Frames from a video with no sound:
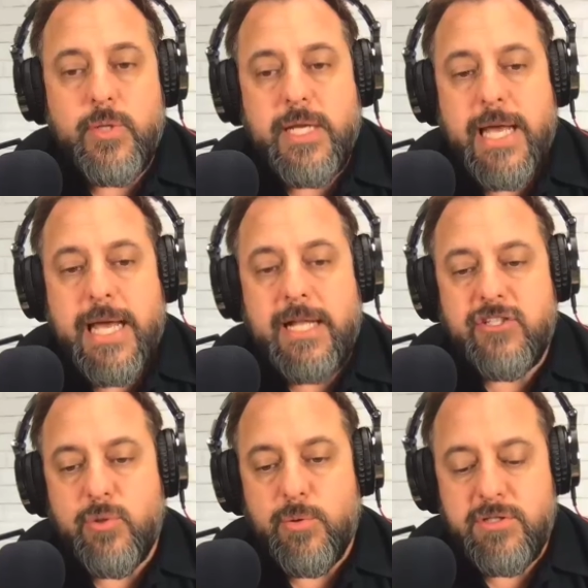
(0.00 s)
could
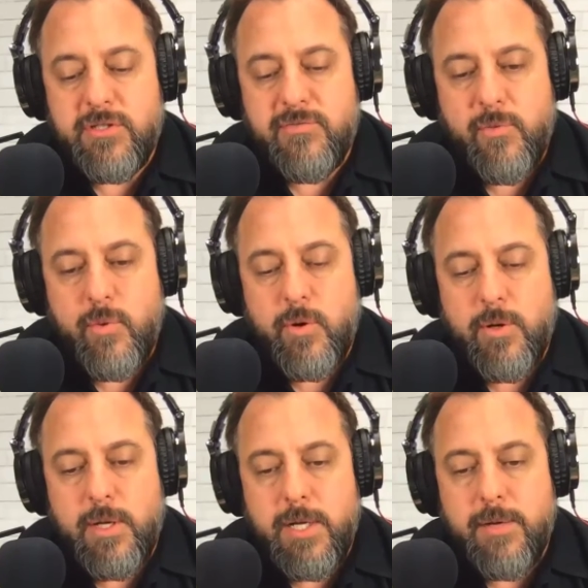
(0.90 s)
add sources for